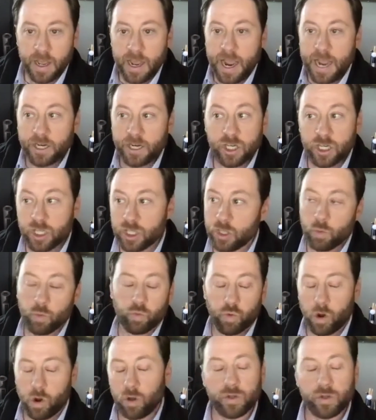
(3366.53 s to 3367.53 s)
And just the
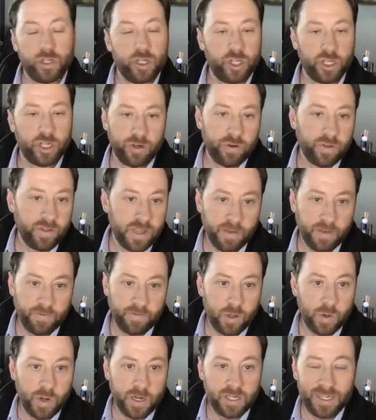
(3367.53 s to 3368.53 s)
role in general of the
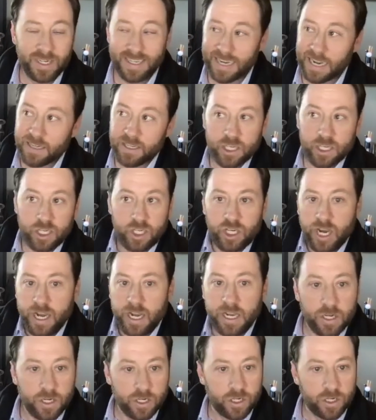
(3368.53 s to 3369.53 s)
FQHCs, has it
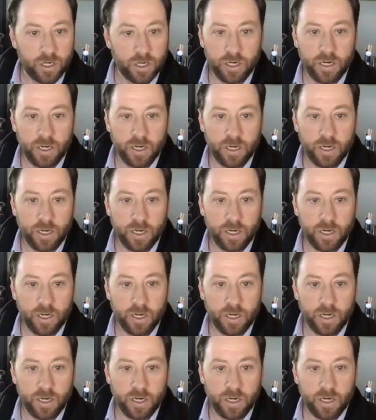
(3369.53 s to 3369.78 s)
changed?